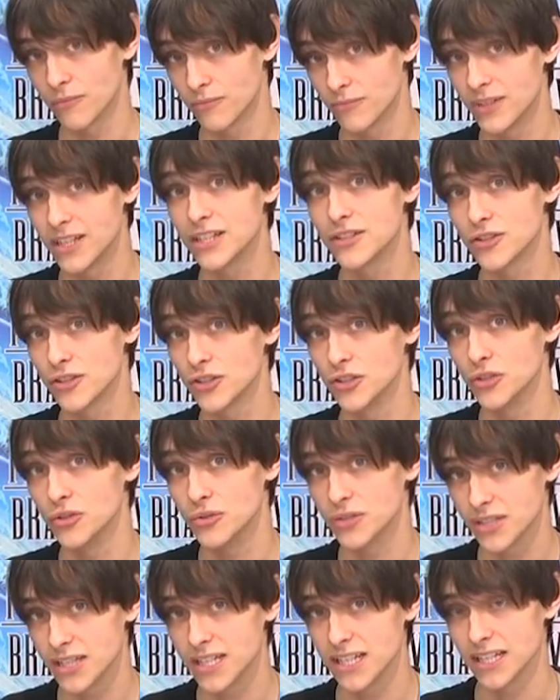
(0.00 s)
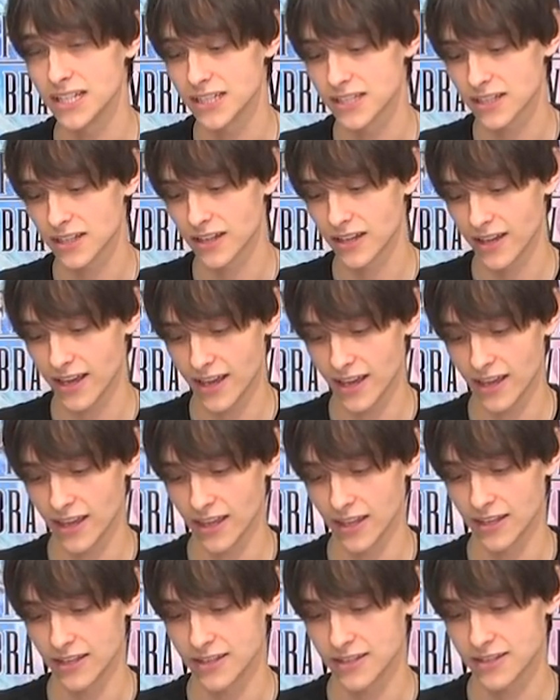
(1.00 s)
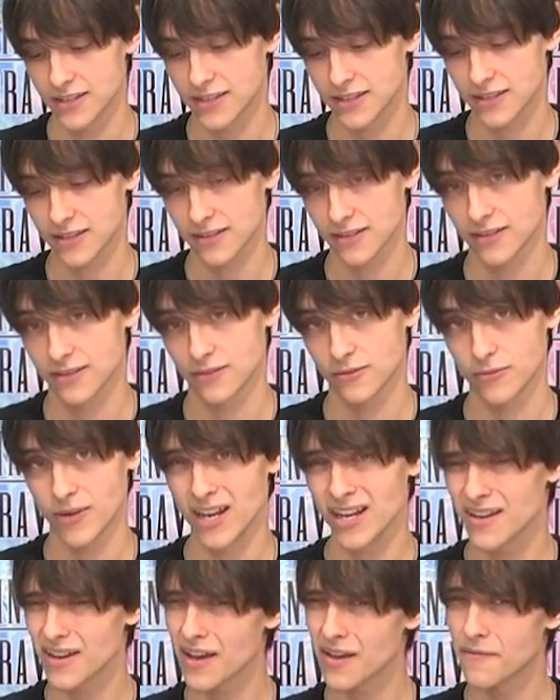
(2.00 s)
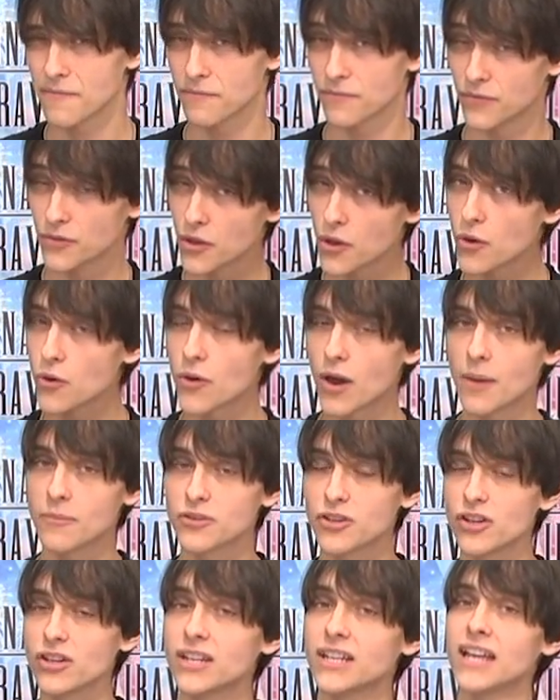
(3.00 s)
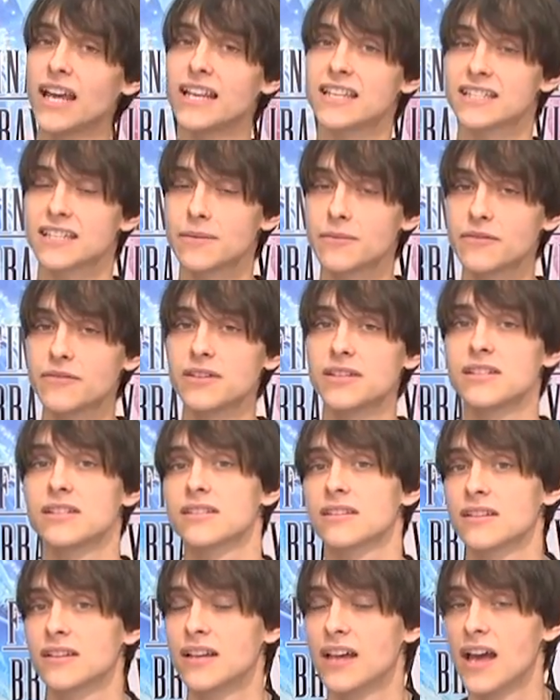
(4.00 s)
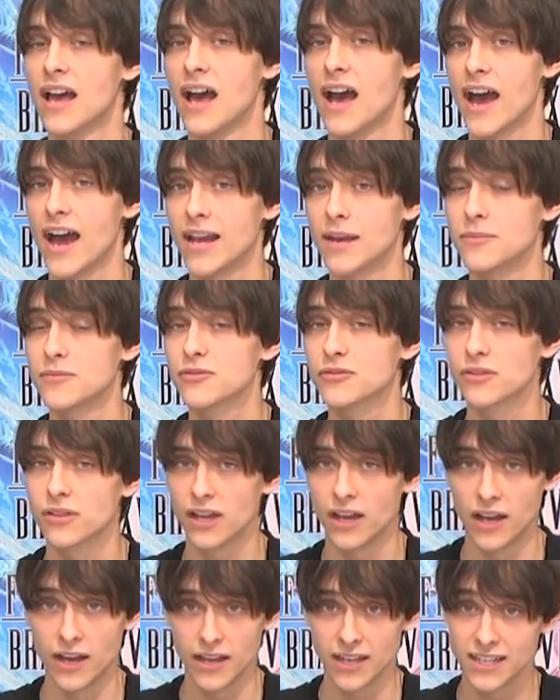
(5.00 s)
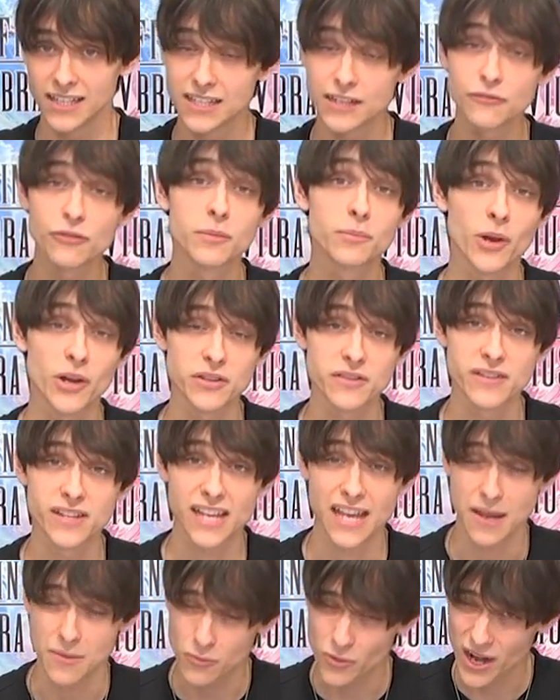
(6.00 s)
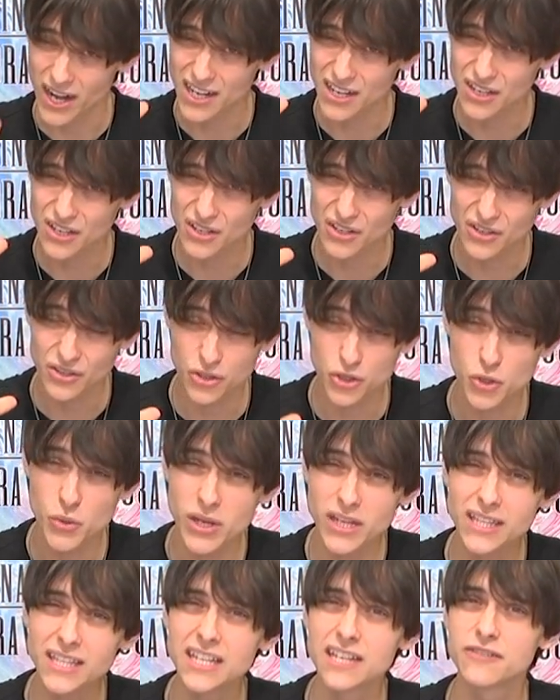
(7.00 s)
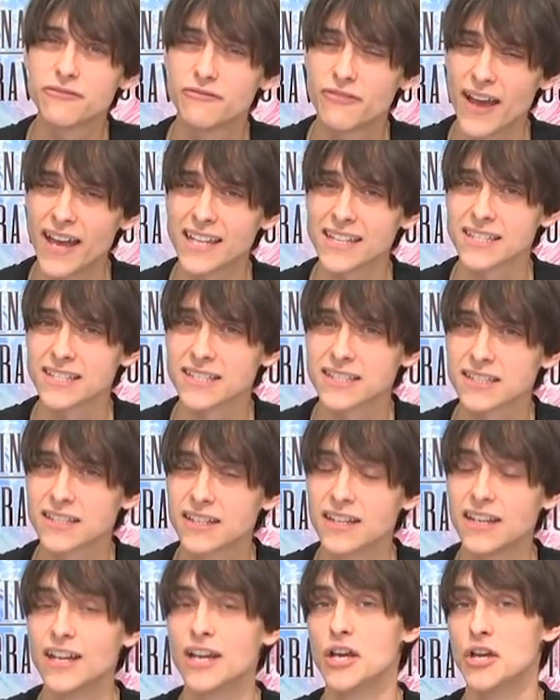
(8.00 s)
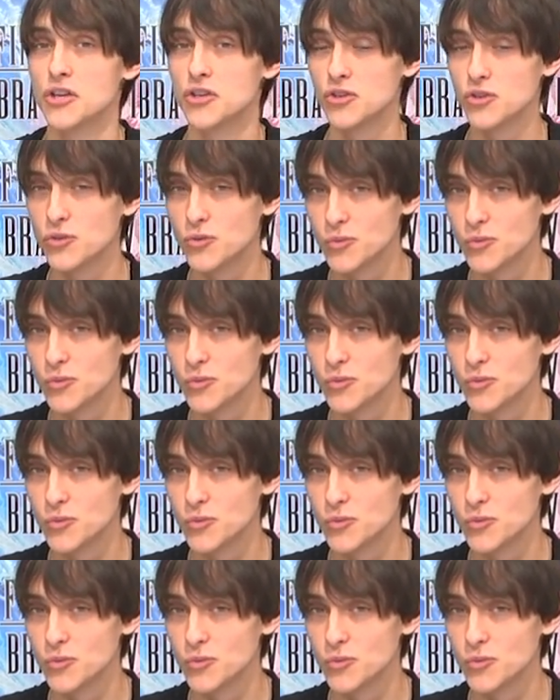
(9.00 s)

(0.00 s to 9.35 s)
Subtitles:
need to use these, and, right? Though I'm sure you can get some of these items in different parts of the game, right? Doing the events, you